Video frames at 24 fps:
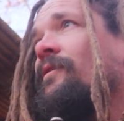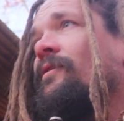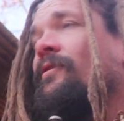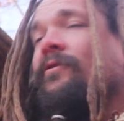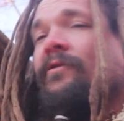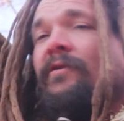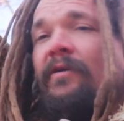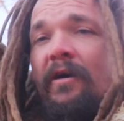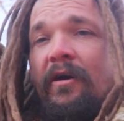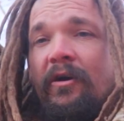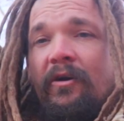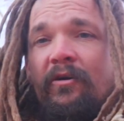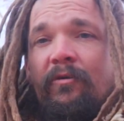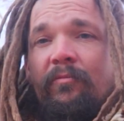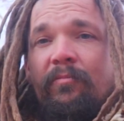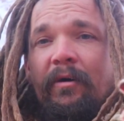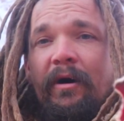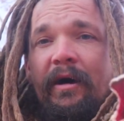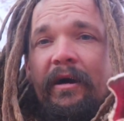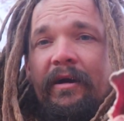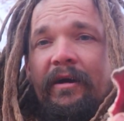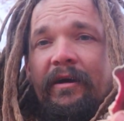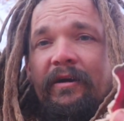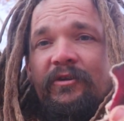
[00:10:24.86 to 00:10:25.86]
cargo
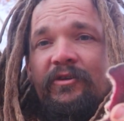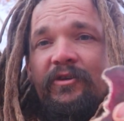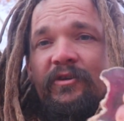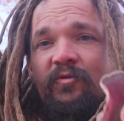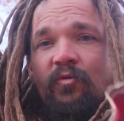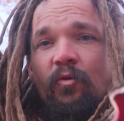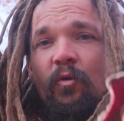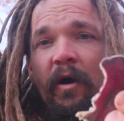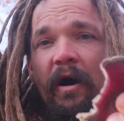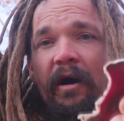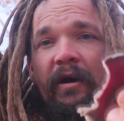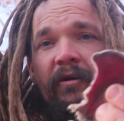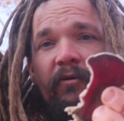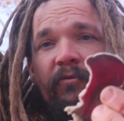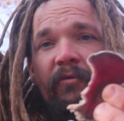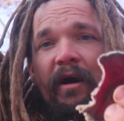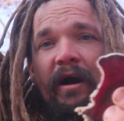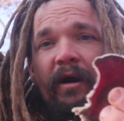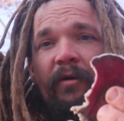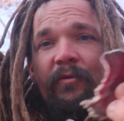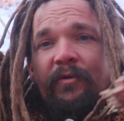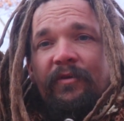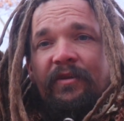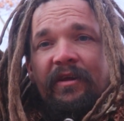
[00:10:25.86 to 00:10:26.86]
pocket, and just walk
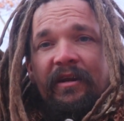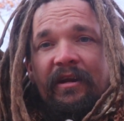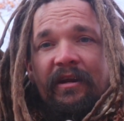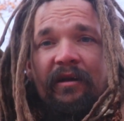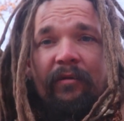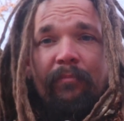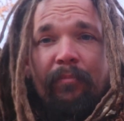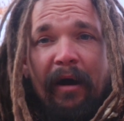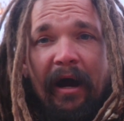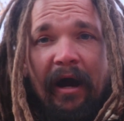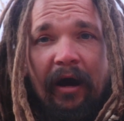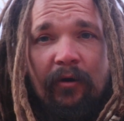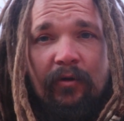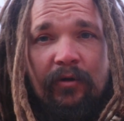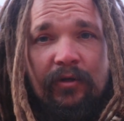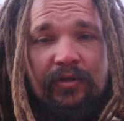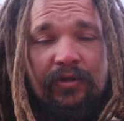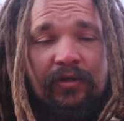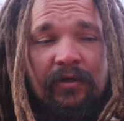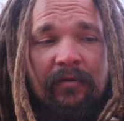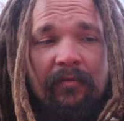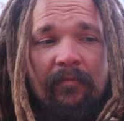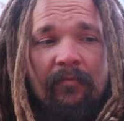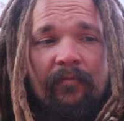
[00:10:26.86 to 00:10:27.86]
around with it in a
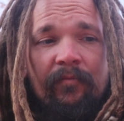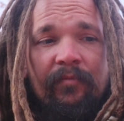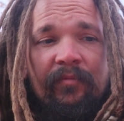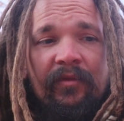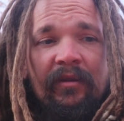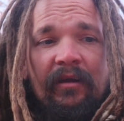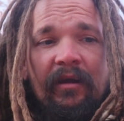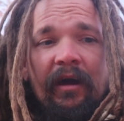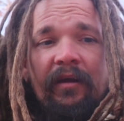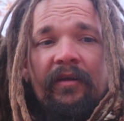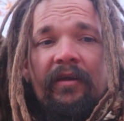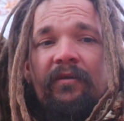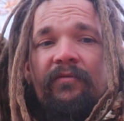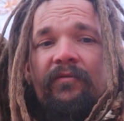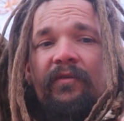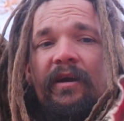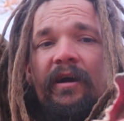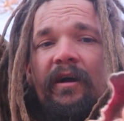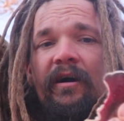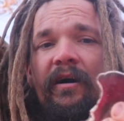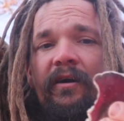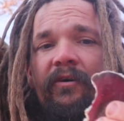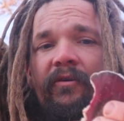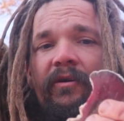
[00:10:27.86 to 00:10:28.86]
pouch. And then if you
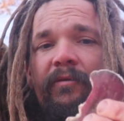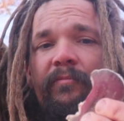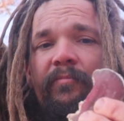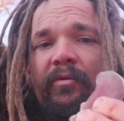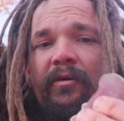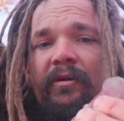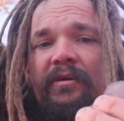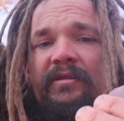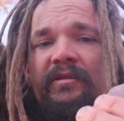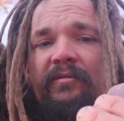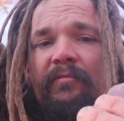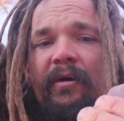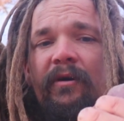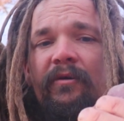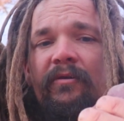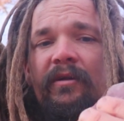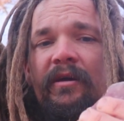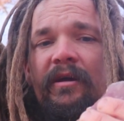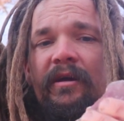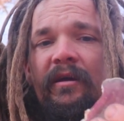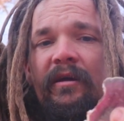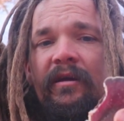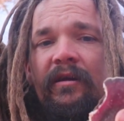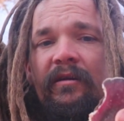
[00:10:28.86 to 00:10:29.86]
get hungry, pull some out and
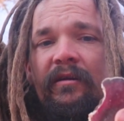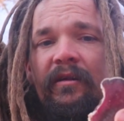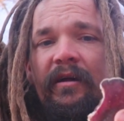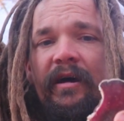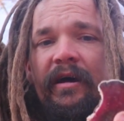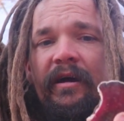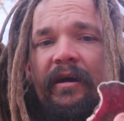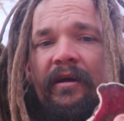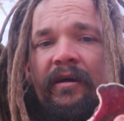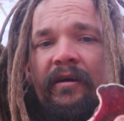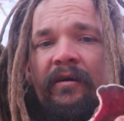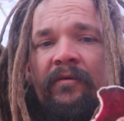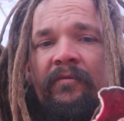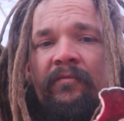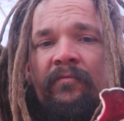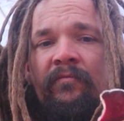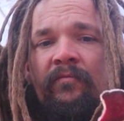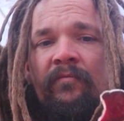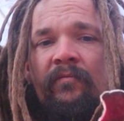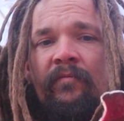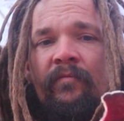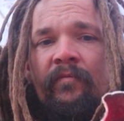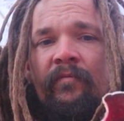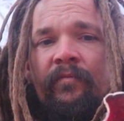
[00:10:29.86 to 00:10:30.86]
eat it. Like,
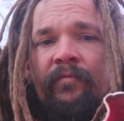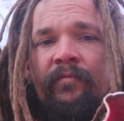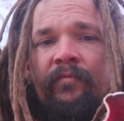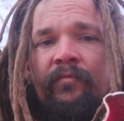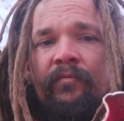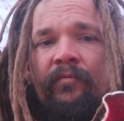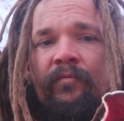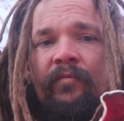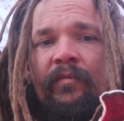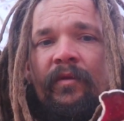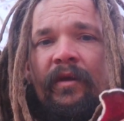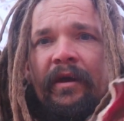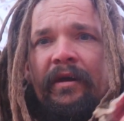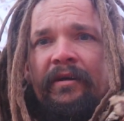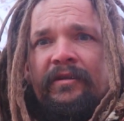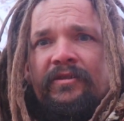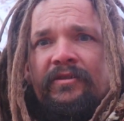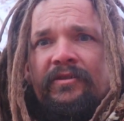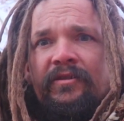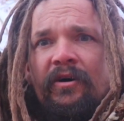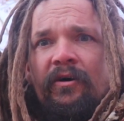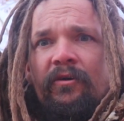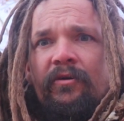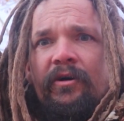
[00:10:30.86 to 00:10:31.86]
it's
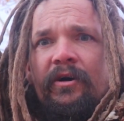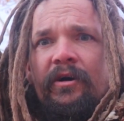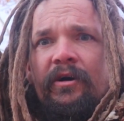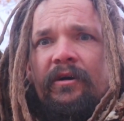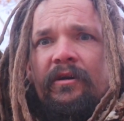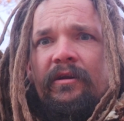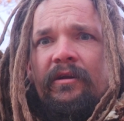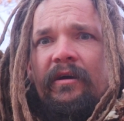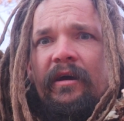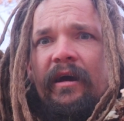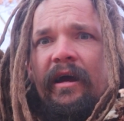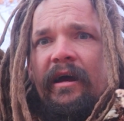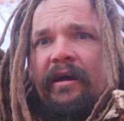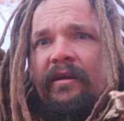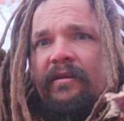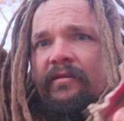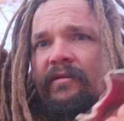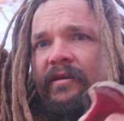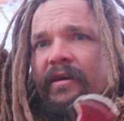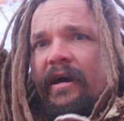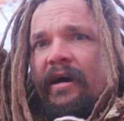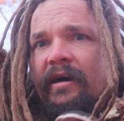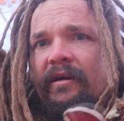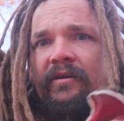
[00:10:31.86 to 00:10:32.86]
so good,
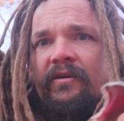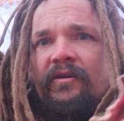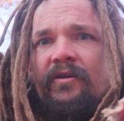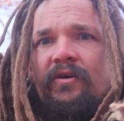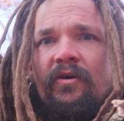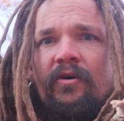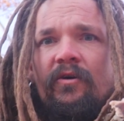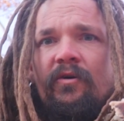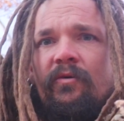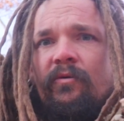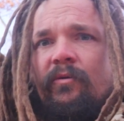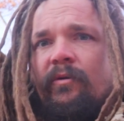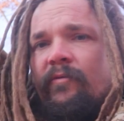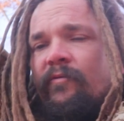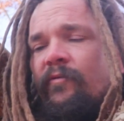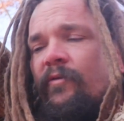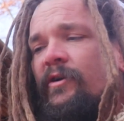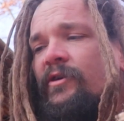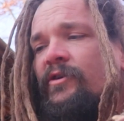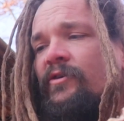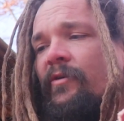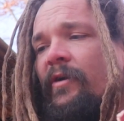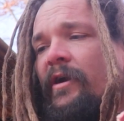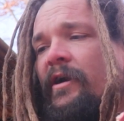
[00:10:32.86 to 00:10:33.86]
and yet no
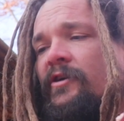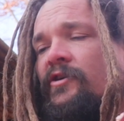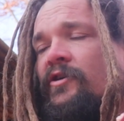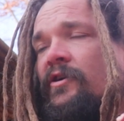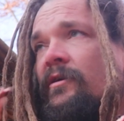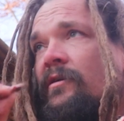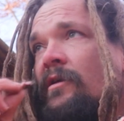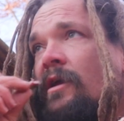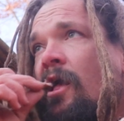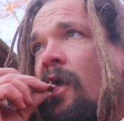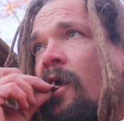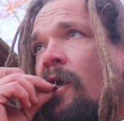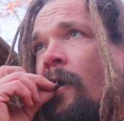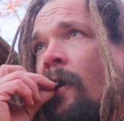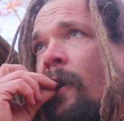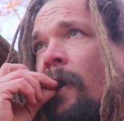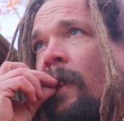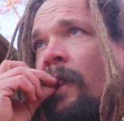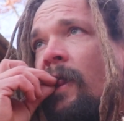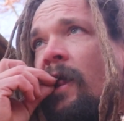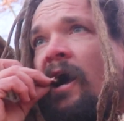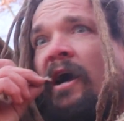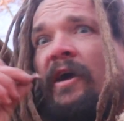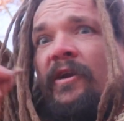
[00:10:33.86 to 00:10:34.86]
refrigeration,
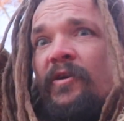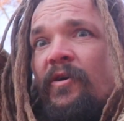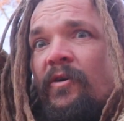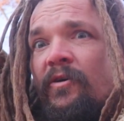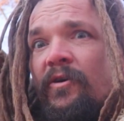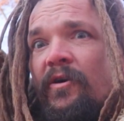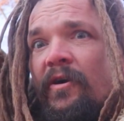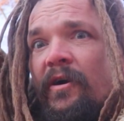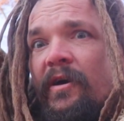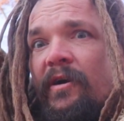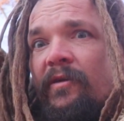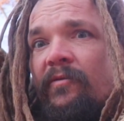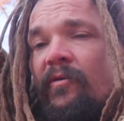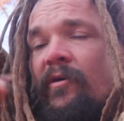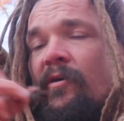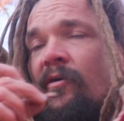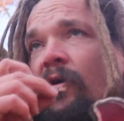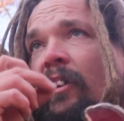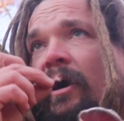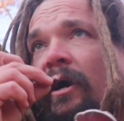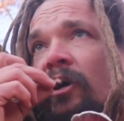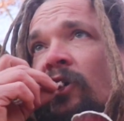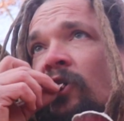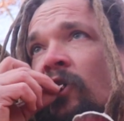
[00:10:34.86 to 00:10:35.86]
no cooking
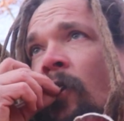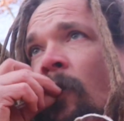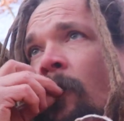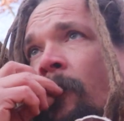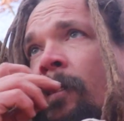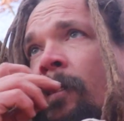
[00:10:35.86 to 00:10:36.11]
required.